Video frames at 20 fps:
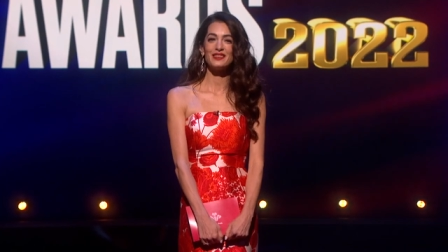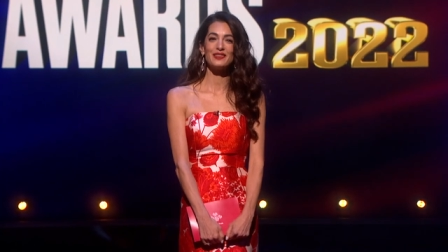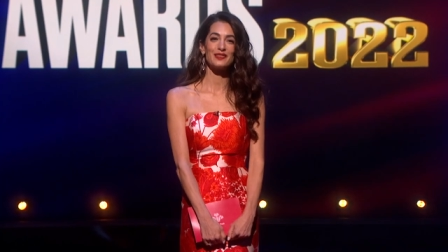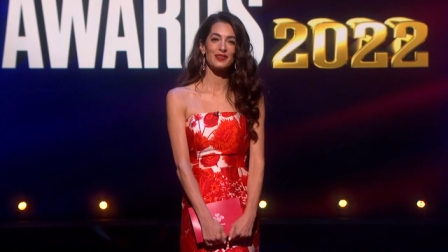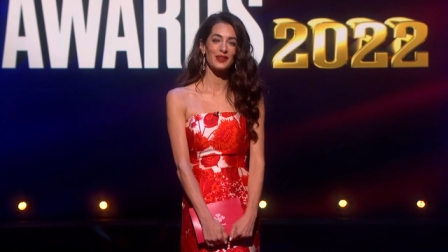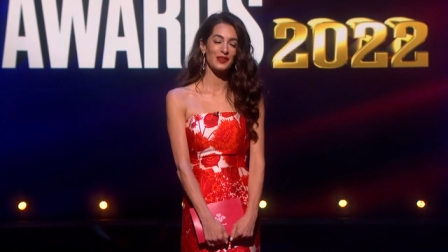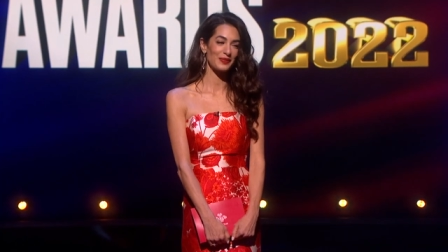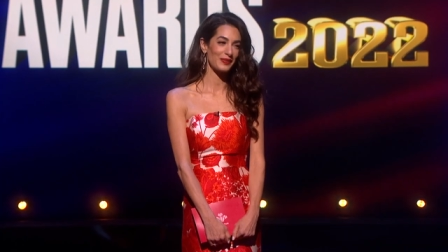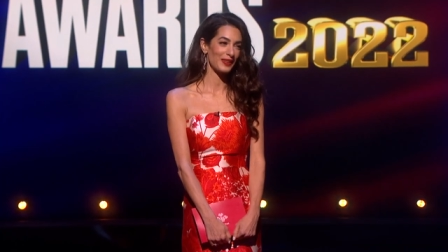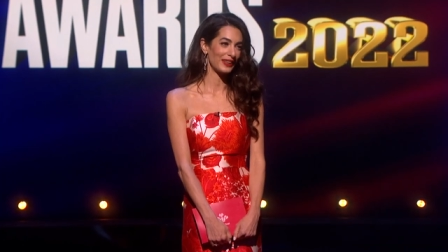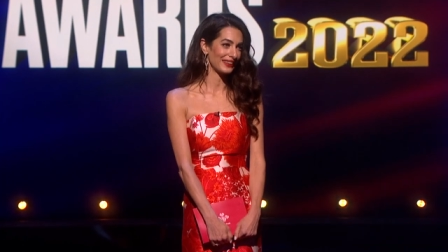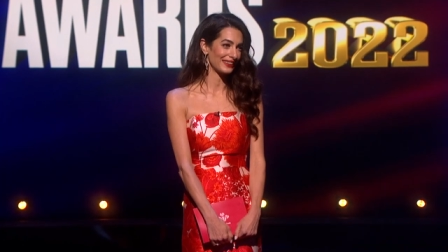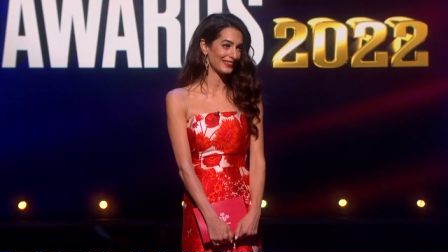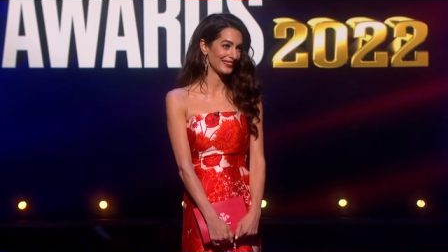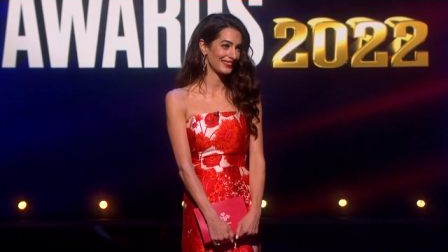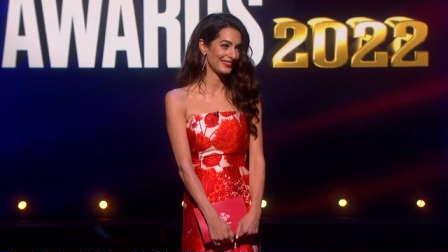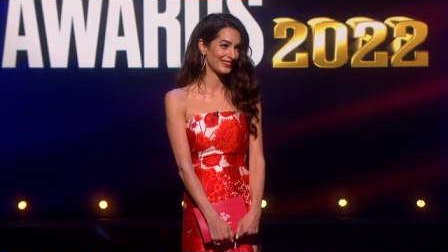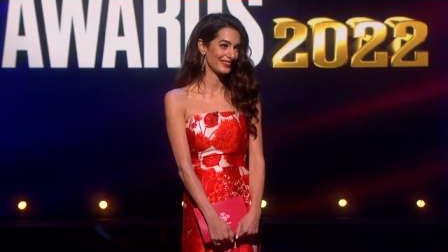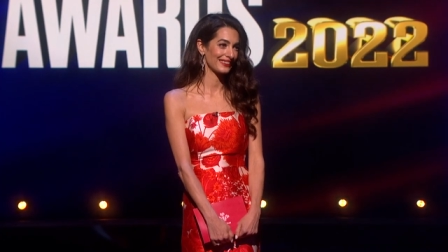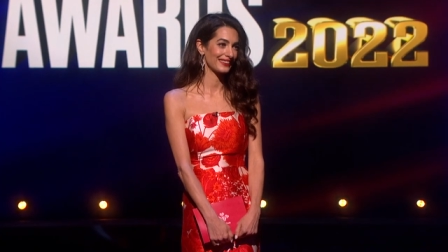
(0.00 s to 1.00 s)
so much,
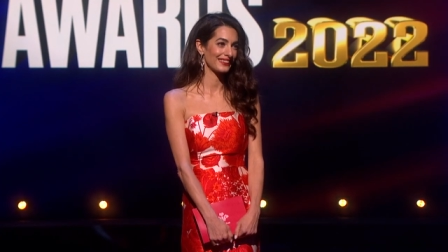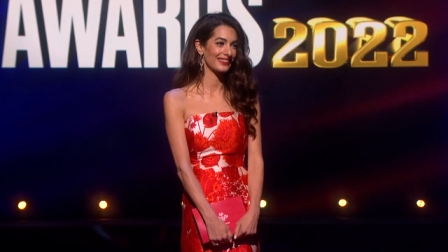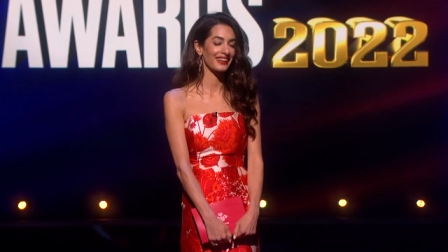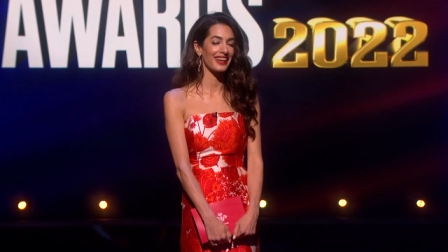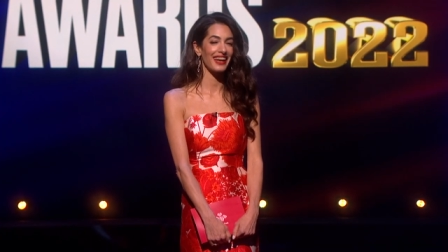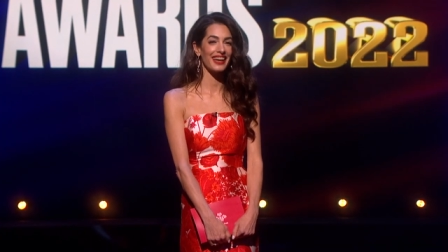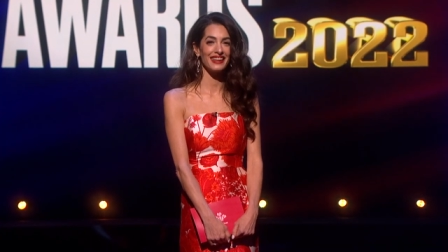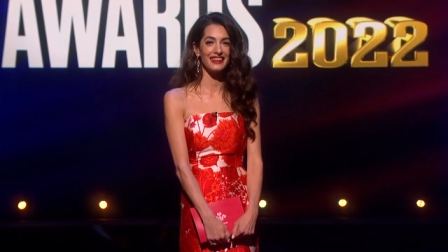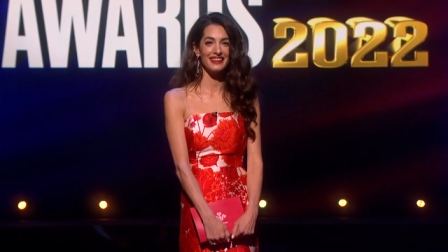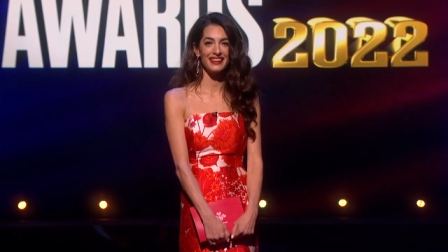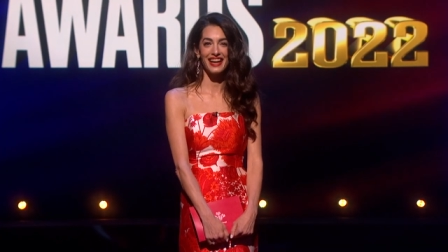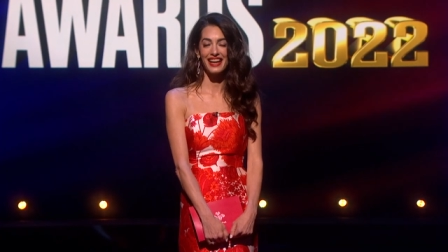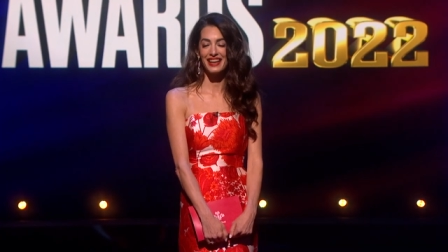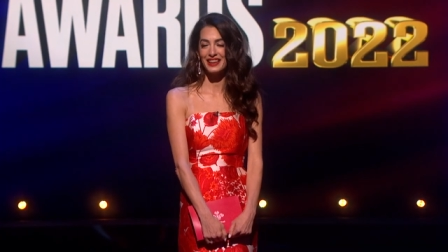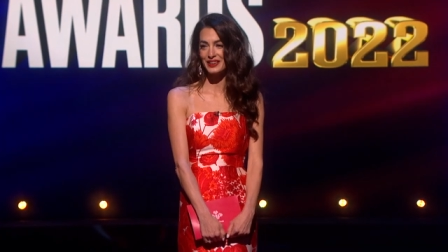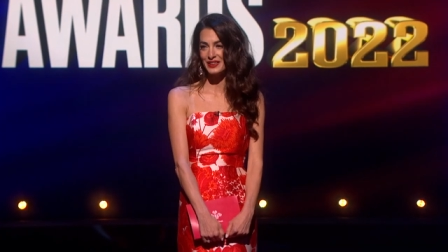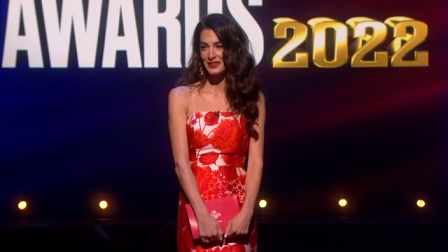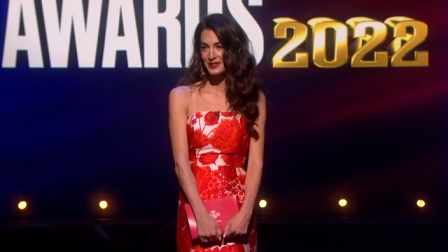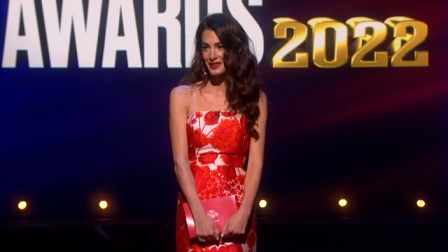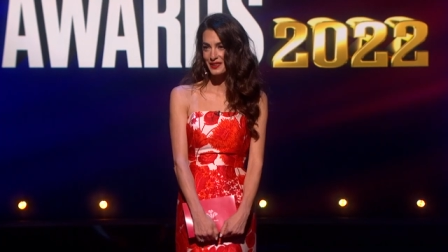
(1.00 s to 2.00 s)
and
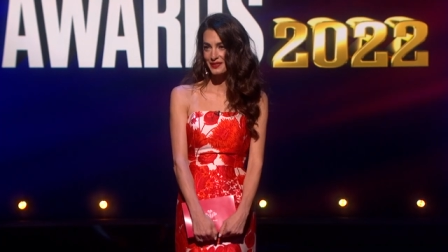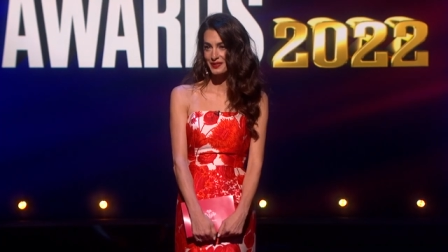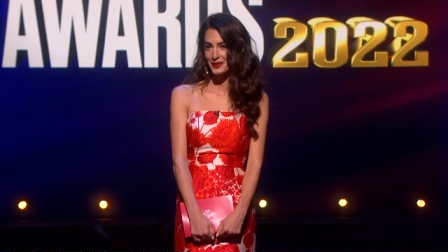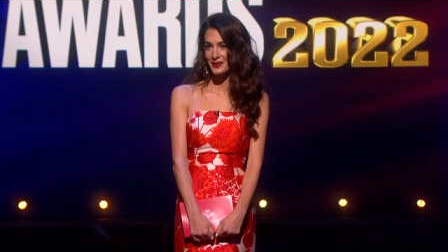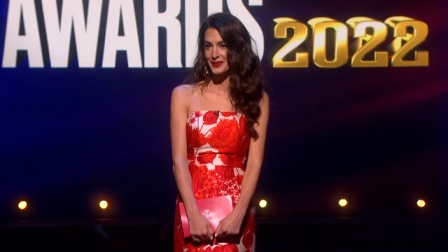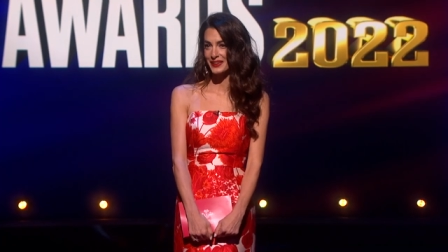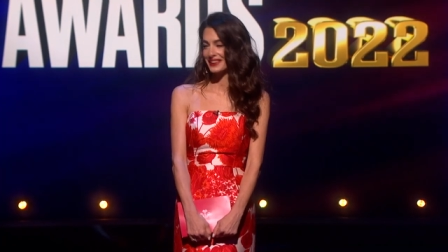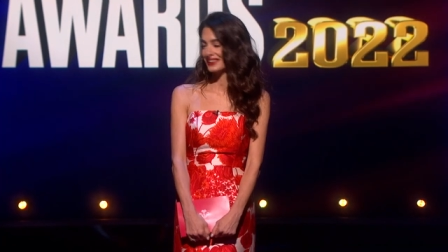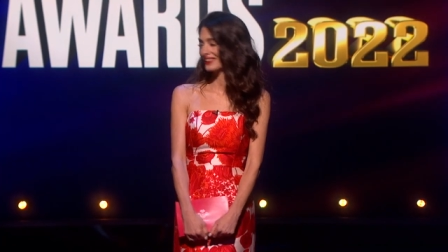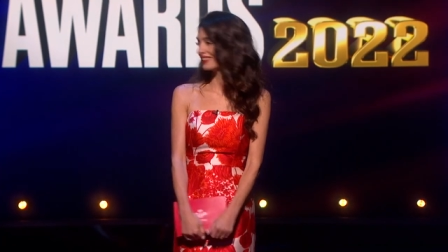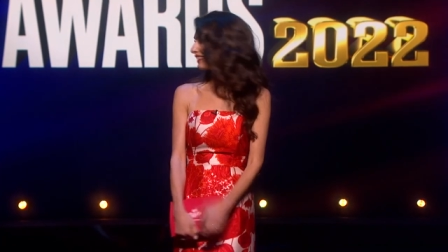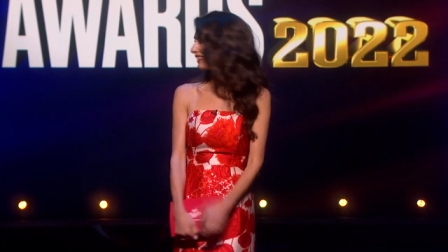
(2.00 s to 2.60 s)
hello to everyone,